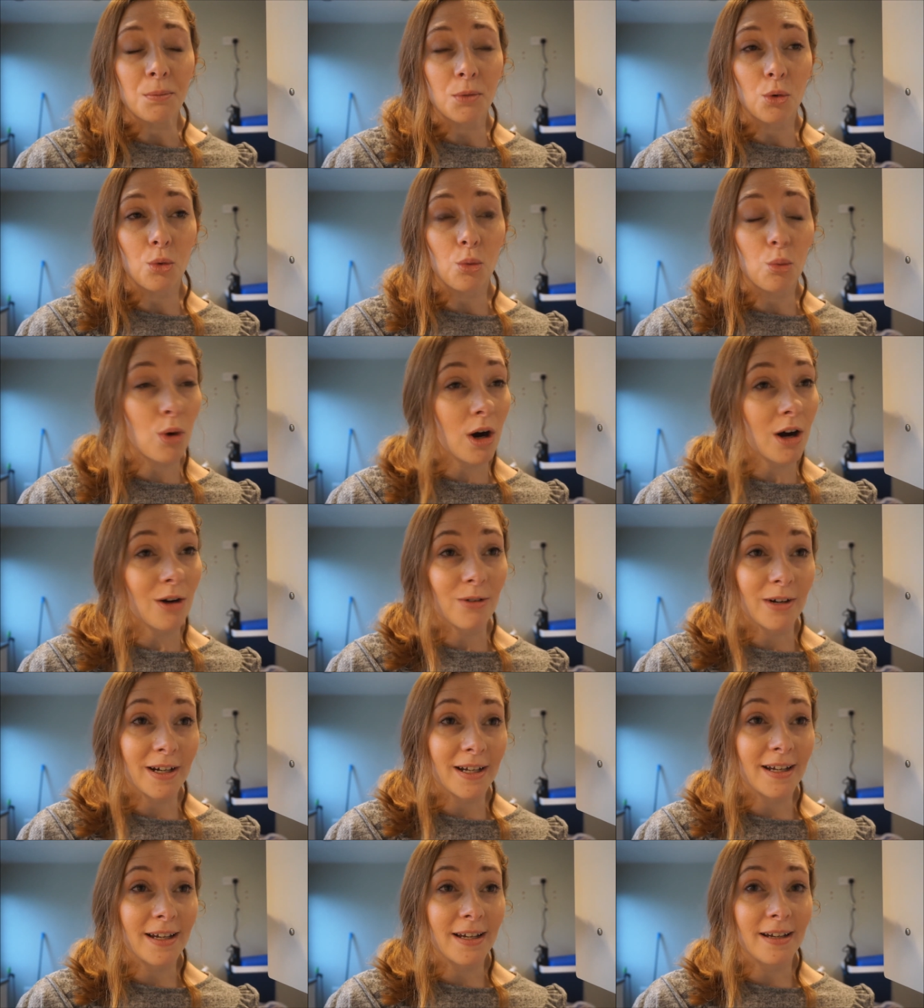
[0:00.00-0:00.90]

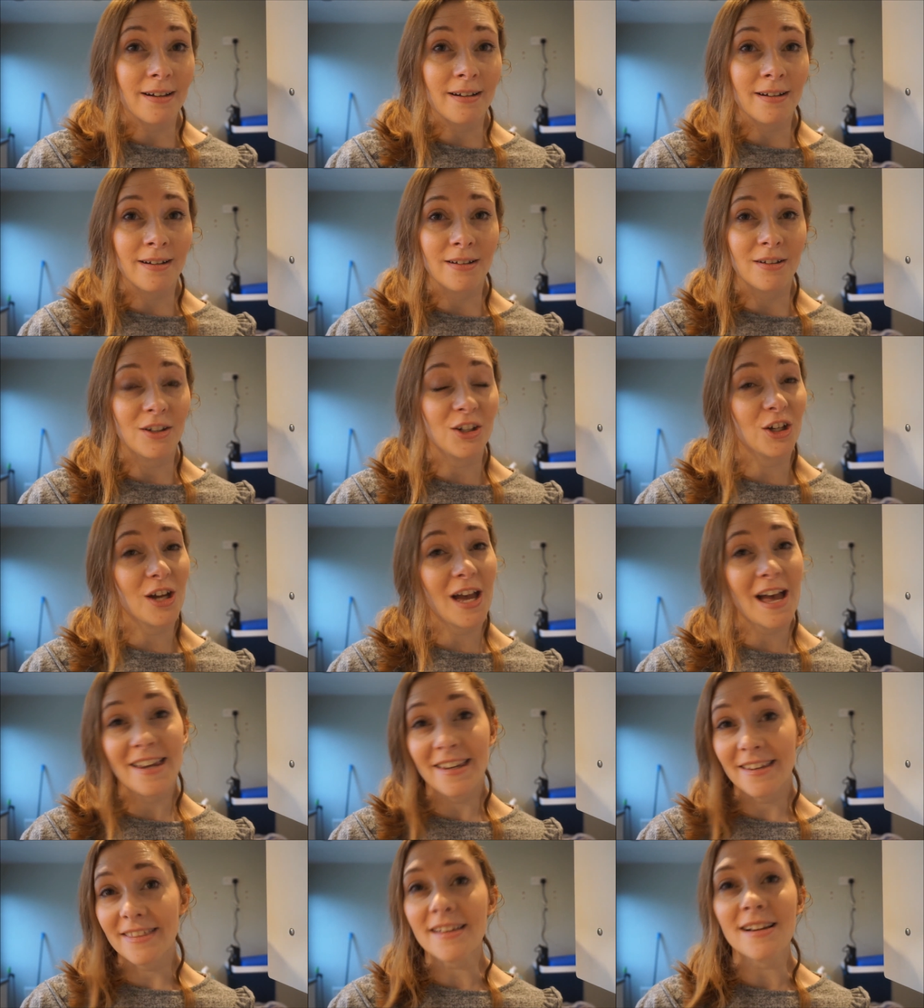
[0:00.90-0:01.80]
worry,
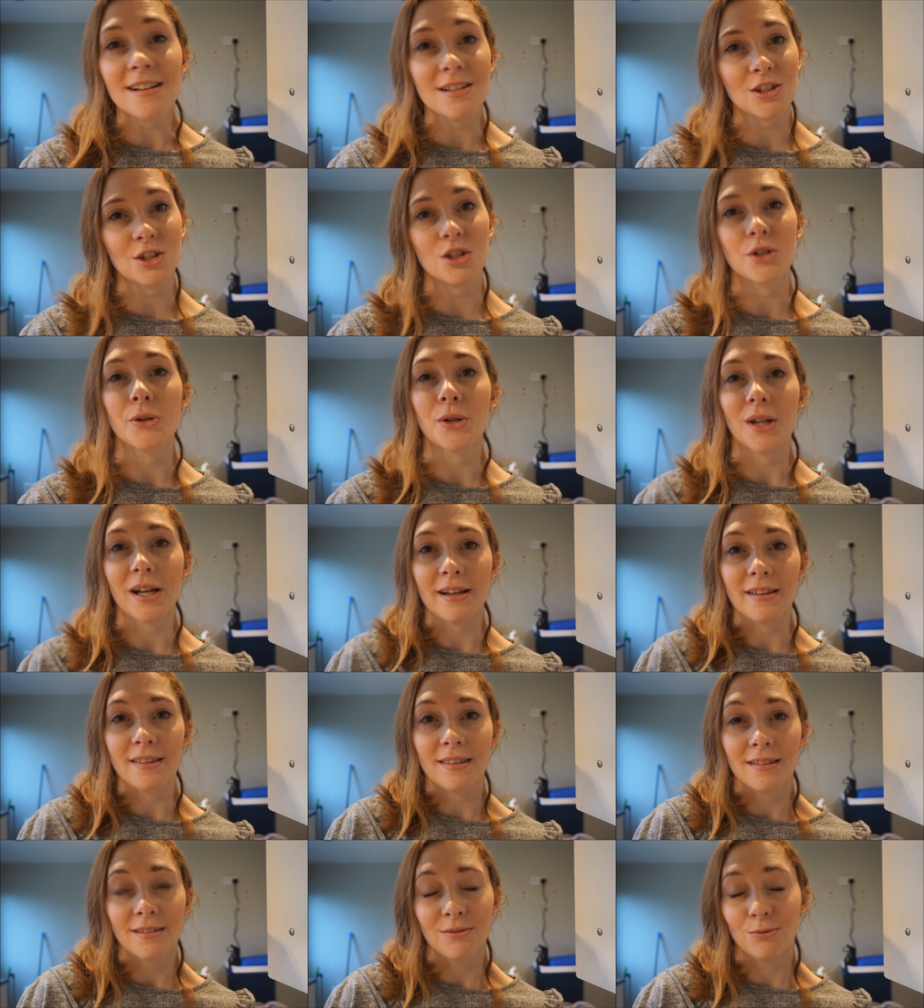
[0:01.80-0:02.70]
anything to do
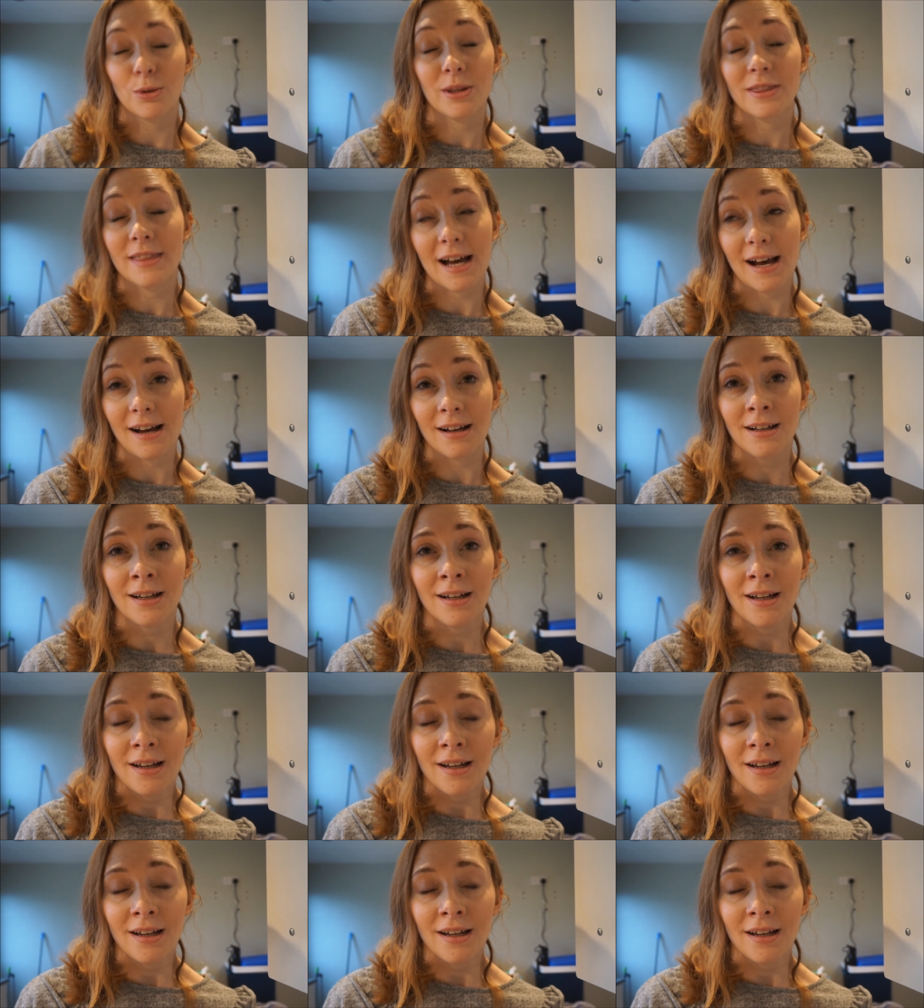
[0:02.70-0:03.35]
with that